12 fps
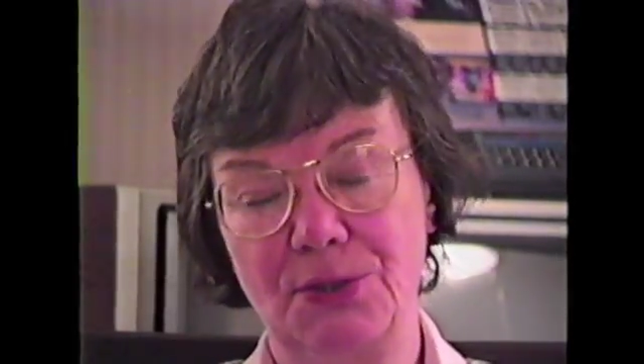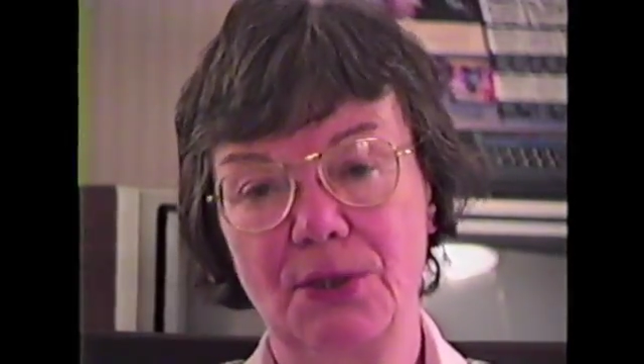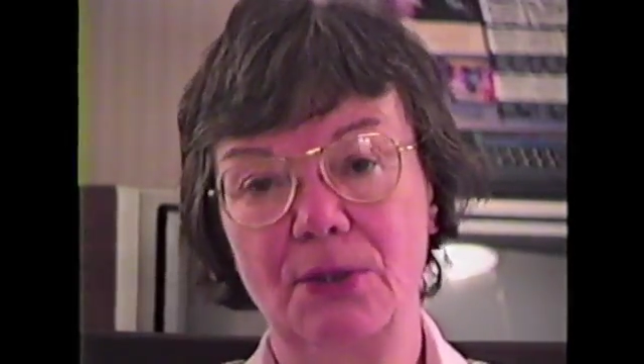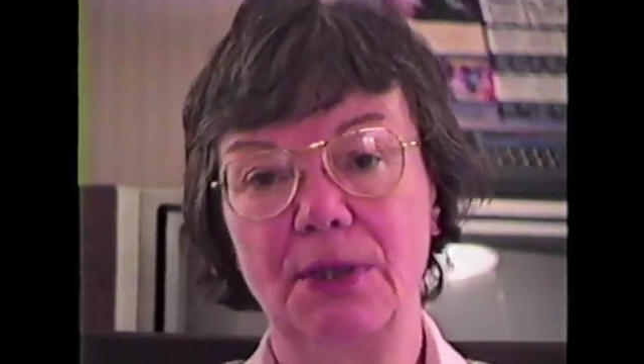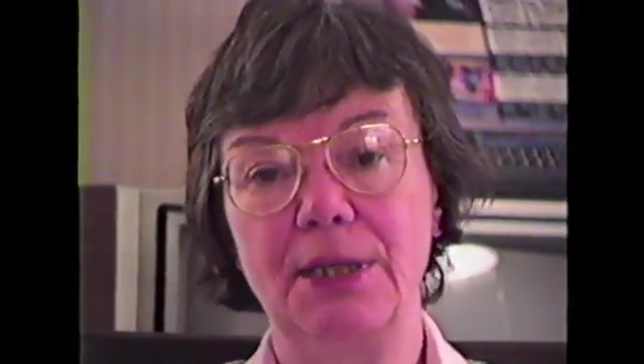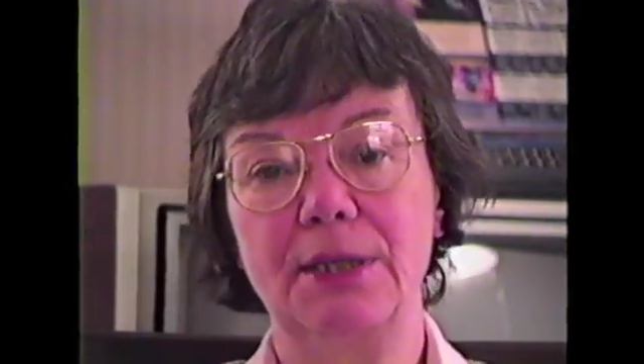
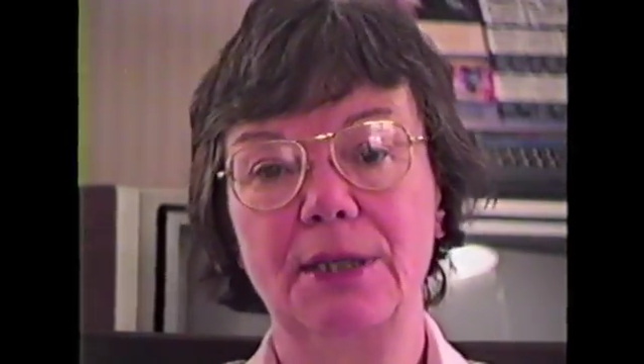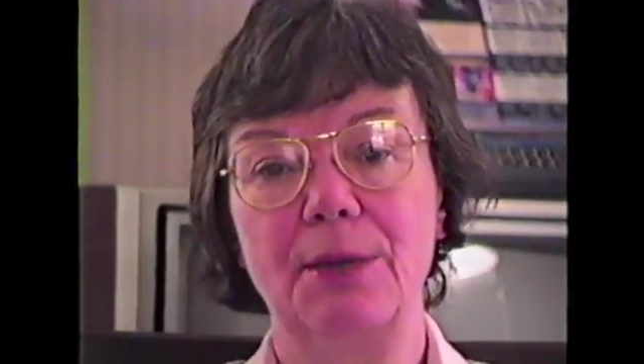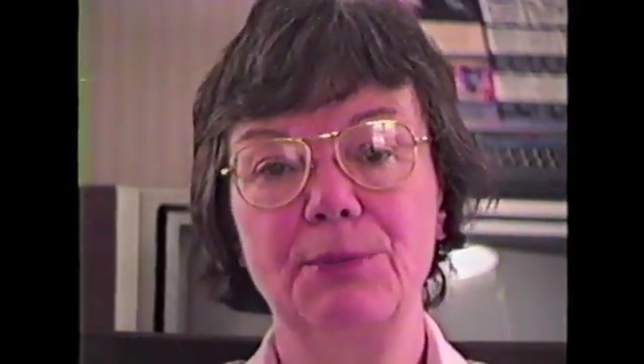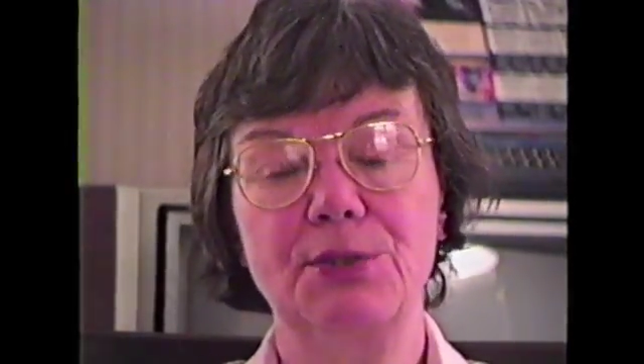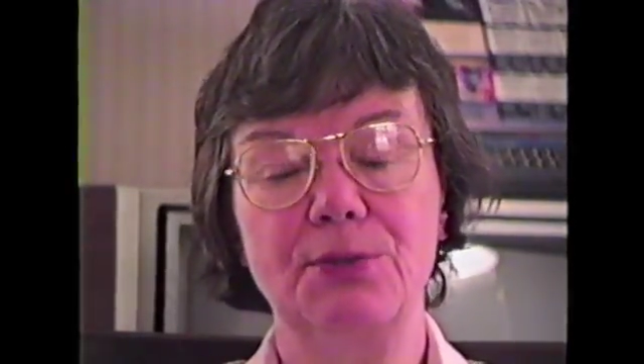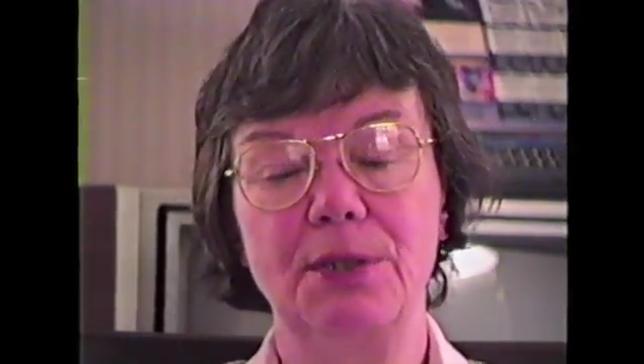degree in
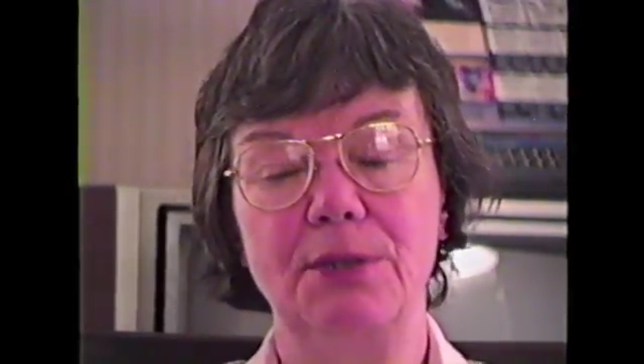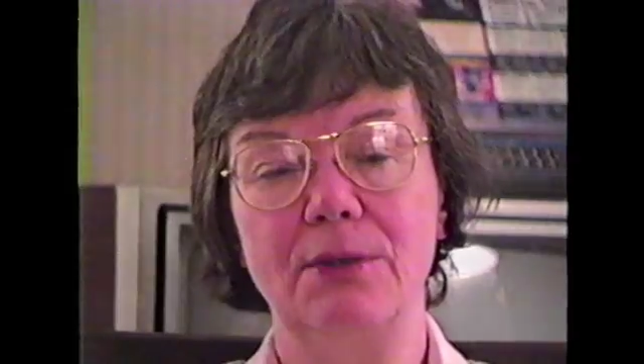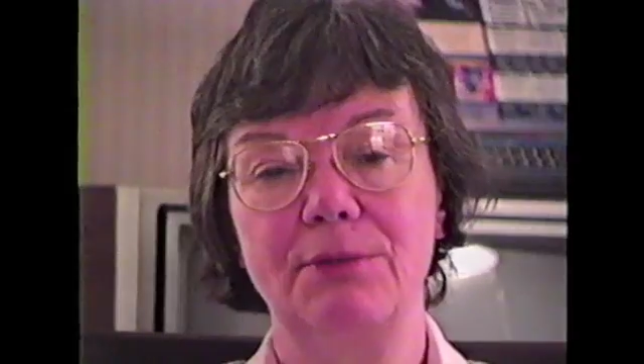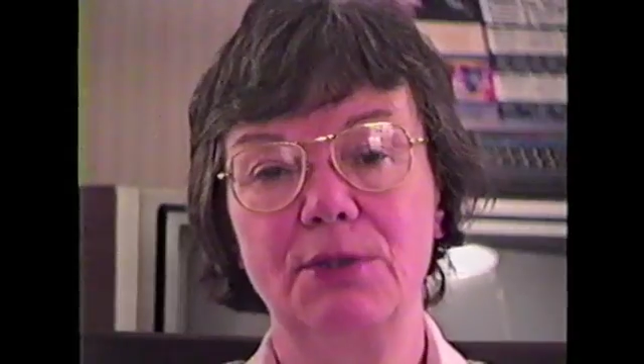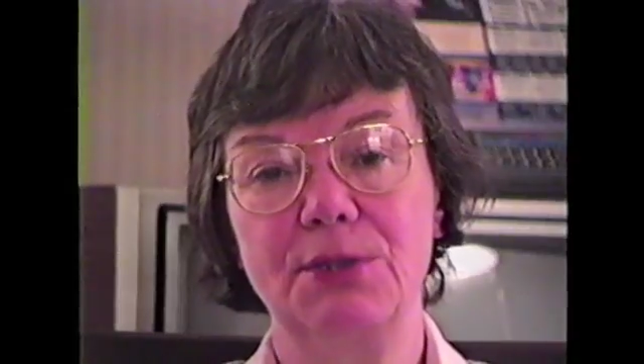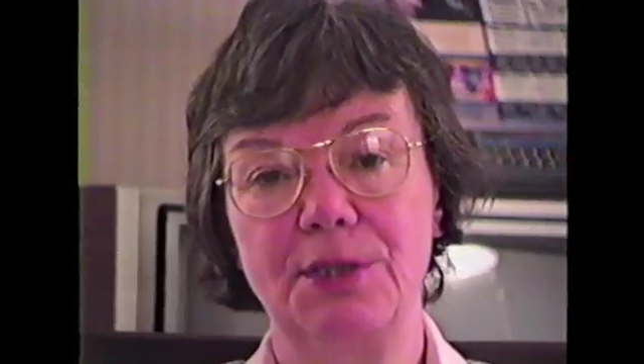chemistry at the
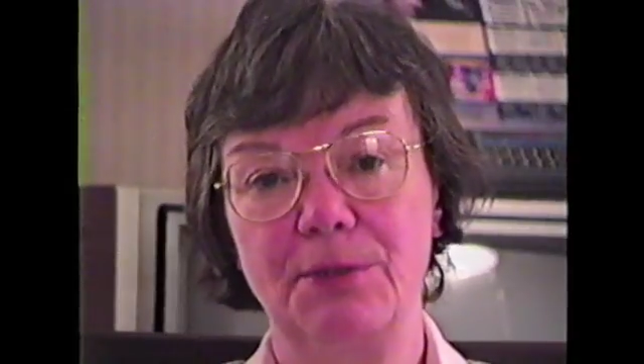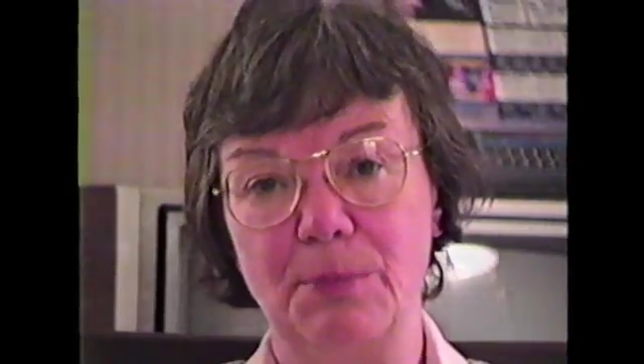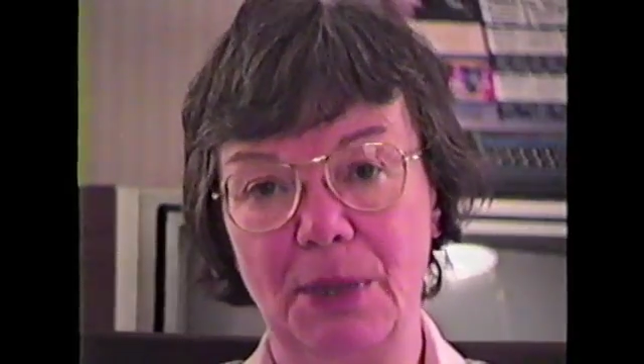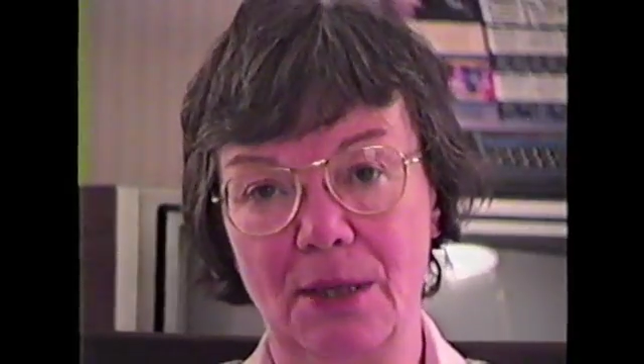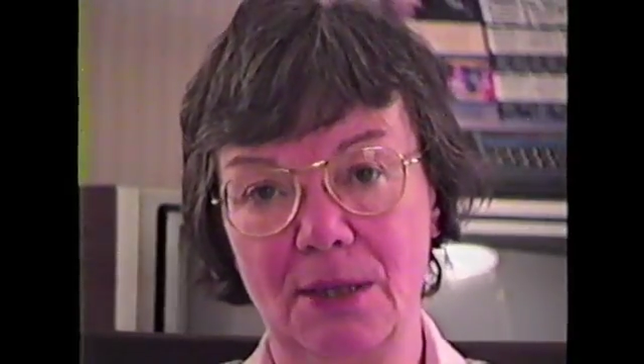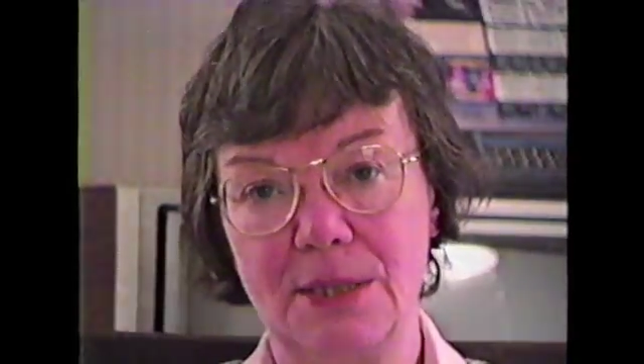University of
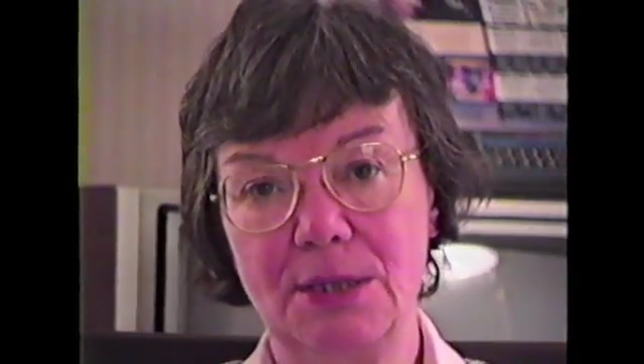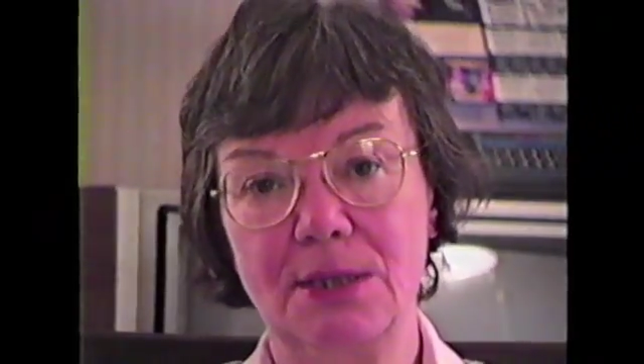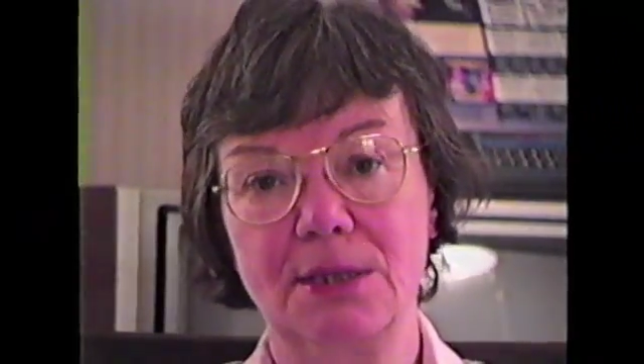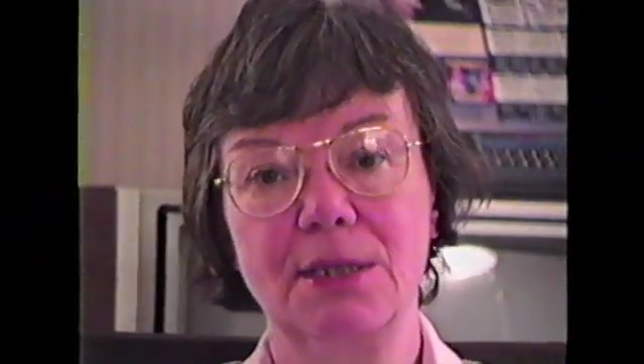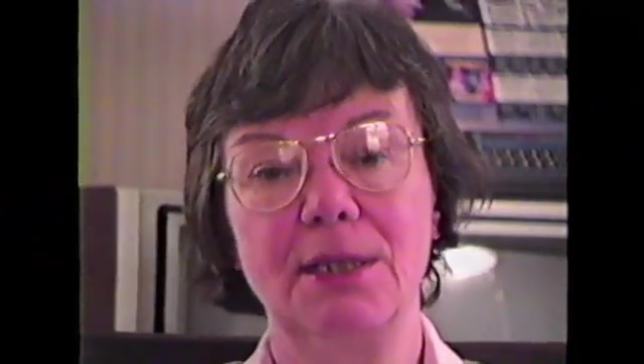Paris.